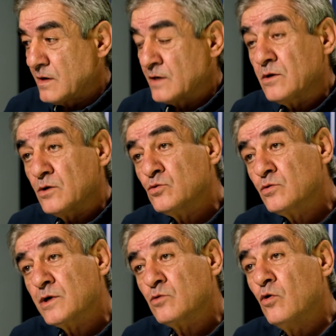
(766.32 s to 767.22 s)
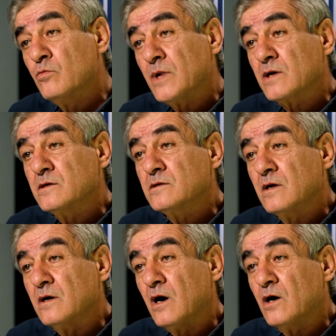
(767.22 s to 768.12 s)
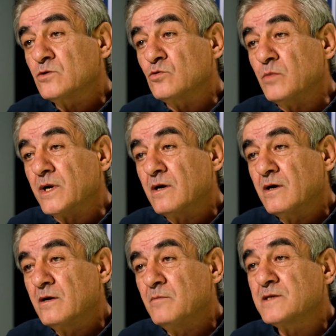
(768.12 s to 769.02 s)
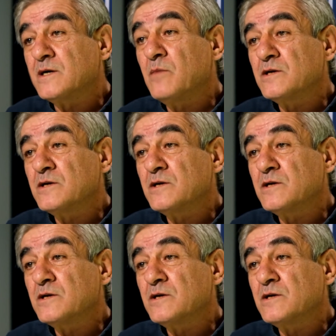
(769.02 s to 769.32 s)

supporters won, taking the majority.